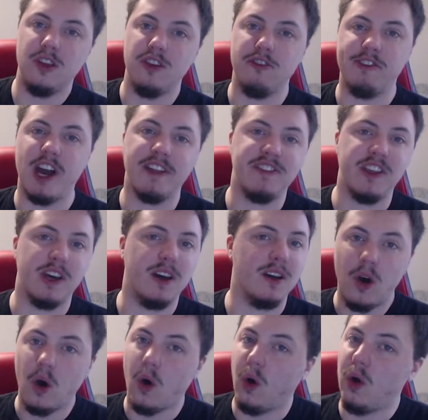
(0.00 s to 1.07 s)
You've got the
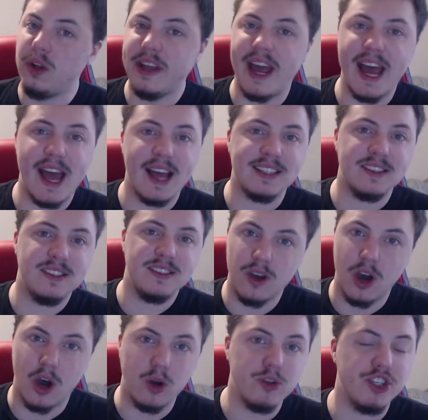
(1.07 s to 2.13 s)
old-ass
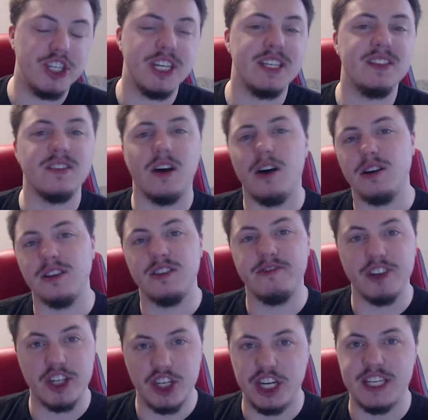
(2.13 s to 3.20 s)
OG songs for
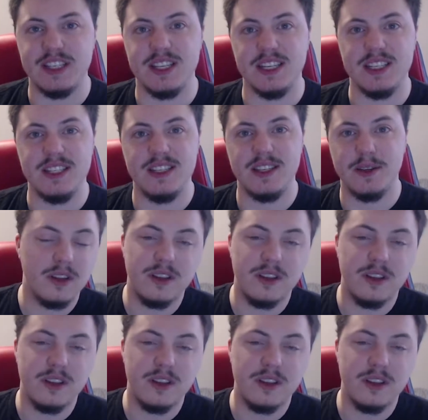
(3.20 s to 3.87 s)
Jesus,